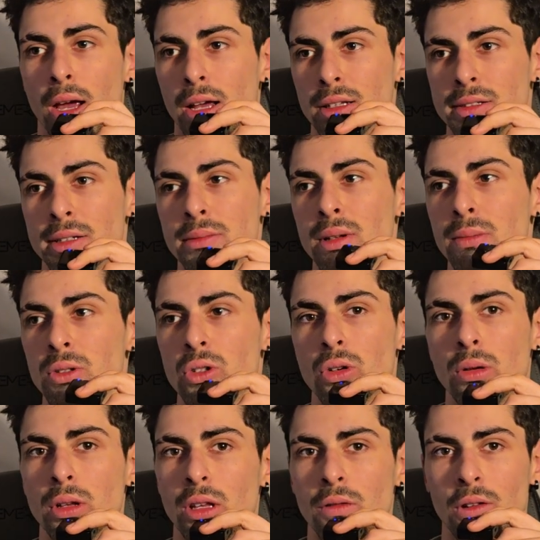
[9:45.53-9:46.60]
And sometimes you
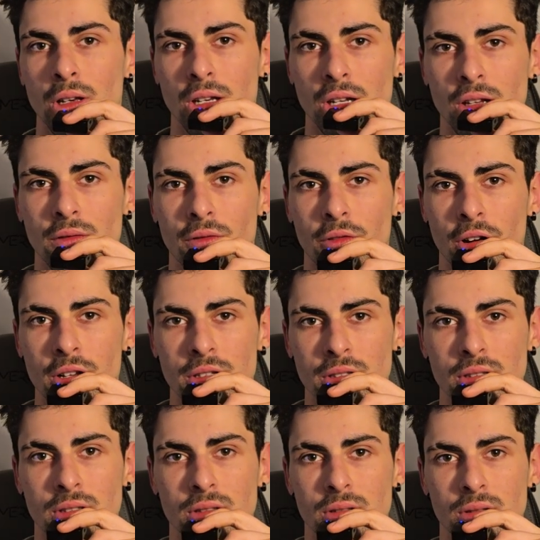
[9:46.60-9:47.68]
don't even need
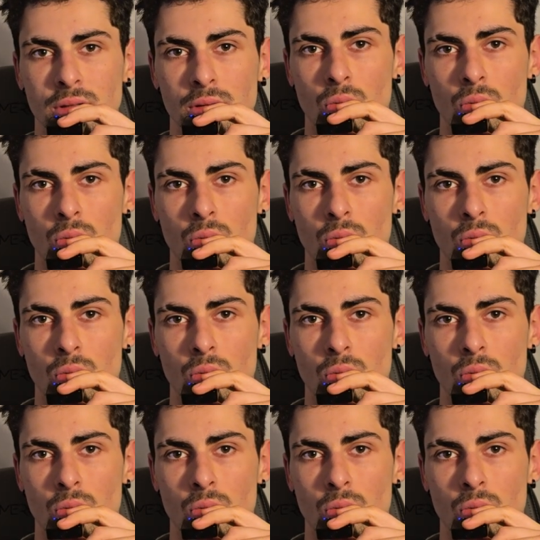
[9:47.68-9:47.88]
friends